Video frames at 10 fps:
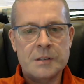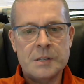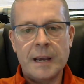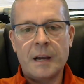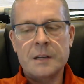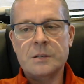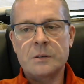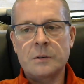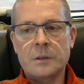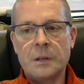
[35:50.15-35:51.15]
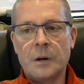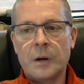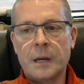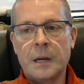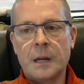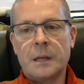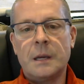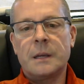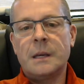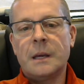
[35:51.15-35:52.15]
Yeah, so
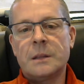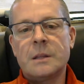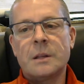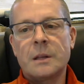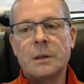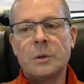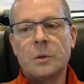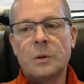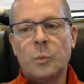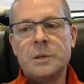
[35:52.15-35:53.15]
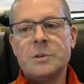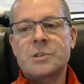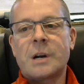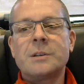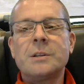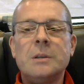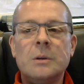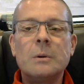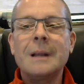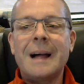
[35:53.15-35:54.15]
again, when you start to
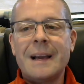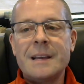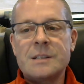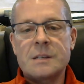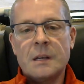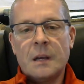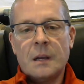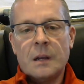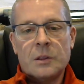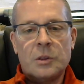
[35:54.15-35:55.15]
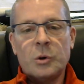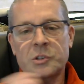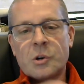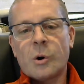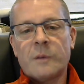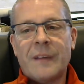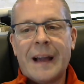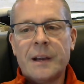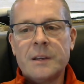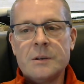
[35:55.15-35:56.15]
utilize those core
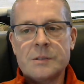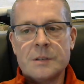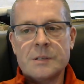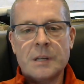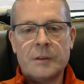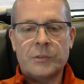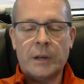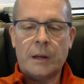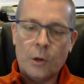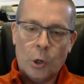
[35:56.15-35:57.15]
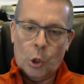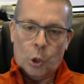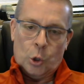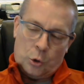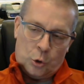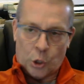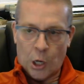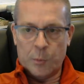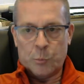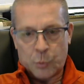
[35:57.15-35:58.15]
values instead of saying,
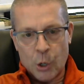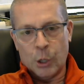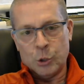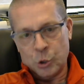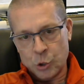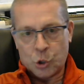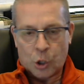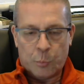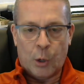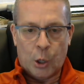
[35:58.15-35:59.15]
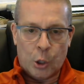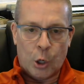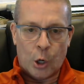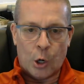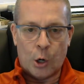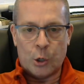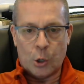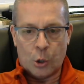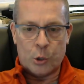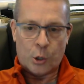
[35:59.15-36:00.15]
"Damn it, Brent, you should have been here,"
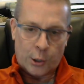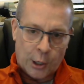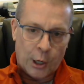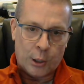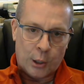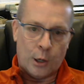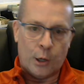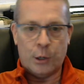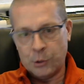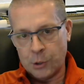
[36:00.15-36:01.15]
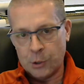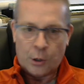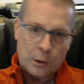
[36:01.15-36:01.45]
you're an idiot, and